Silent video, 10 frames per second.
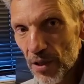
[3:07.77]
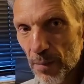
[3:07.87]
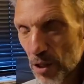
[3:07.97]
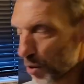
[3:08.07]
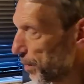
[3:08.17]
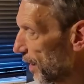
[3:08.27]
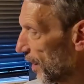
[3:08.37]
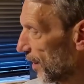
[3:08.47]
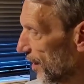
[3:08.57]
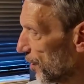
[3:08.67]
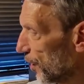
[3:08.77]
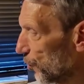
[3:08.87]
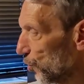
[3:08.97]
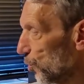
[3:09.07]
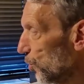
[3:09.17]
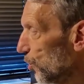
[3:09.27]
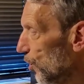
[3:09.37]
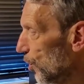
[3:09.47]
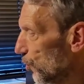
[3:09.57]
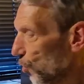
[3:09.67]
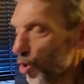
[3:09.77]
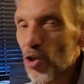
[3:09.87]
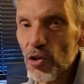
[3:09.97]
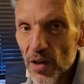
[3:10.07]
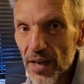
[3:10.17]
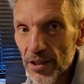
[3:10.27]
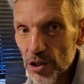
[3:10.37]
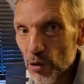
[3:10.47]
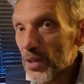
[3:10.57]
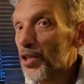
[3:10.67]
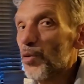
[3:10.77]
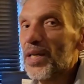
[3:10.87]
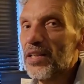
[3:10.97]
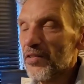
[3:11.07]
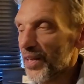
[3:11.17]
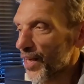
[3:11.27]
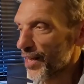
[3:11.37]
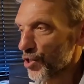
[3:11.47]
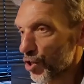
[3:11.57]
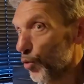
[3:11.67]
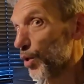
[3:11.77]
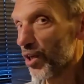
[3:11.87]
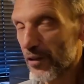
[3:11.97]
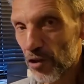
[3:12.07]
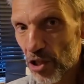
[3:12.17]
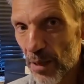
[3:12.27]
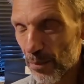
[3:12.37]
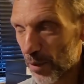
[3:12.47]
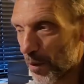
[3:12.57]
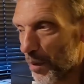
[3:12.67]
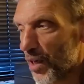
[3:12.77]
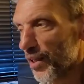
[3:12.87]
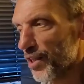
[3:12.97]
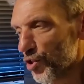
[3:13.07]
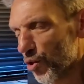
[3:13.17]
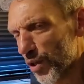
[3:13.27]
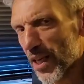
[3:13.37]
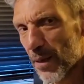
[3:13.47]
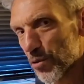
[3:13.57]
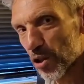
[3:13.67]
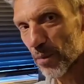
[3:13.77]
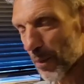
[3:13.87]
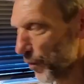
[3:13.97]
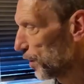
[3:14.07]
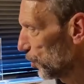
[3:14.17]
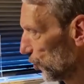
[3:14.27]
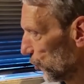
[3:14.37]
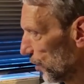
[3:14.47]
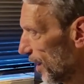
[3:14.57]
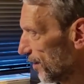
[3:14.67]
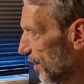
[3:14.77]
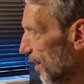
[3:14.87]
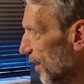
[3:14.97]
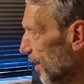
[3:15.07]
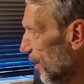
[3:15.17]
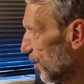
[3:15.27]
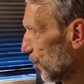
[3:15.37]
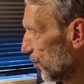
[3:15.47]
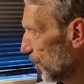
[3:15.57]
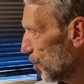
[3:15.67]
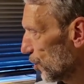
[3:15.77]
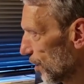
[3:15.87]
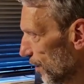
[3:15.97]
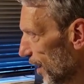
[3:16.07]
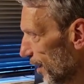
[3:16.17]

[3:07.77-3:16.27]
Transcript: teams and speaking and listening to all the riders. So he quickly realizes, oh, we all have the same problem. Oh, that's only him, so maybe we should do that. So this is the